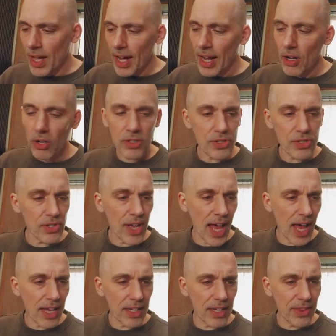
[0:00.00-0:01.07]
I also
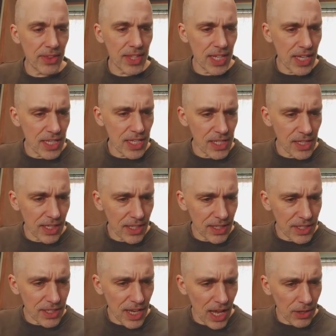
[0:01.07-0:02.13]
added these little
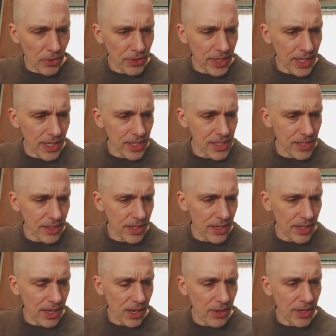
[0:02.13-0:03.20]
yellow things
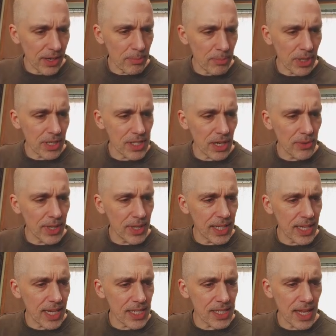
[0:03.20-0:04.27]
out here because I
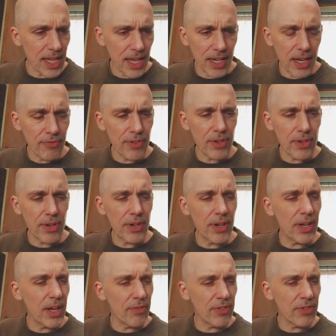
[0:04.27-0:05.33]
realized that
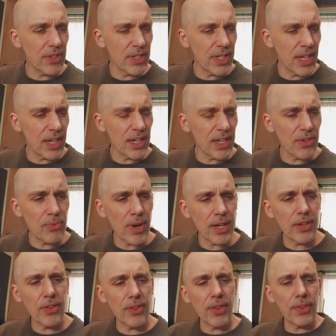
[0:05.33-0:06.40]
if you didn't
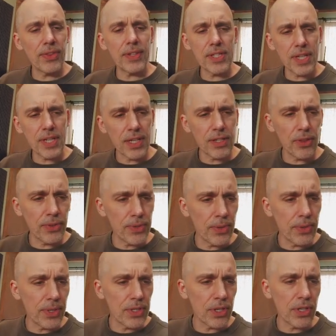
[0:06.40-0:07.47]
run a signal through
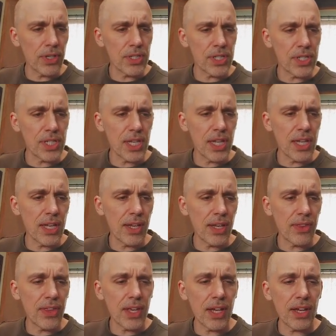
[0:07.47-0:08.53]
it, you couldn't see
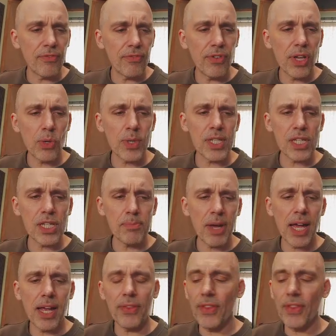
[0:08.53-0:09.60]
the frequency
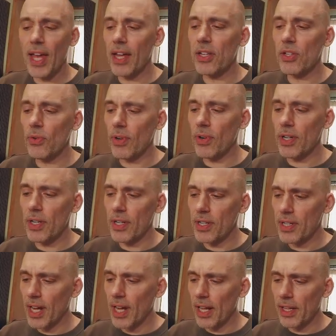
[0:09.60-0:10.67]
span that you are
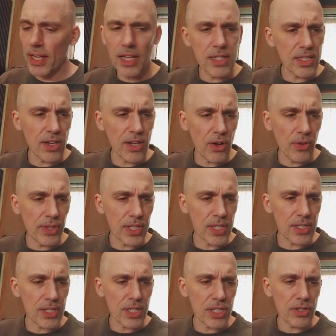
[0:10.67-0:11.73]
dialing in. So this
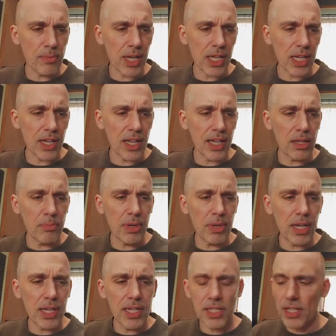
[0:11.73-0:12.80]
is just to make it a little
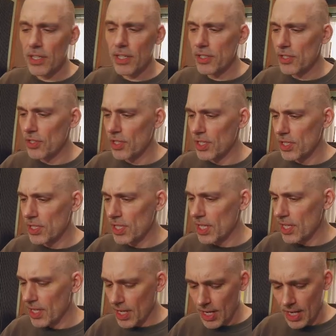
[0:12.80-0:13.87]
bit easier, so you can
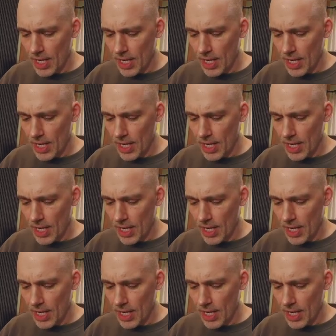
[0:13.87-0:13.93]
see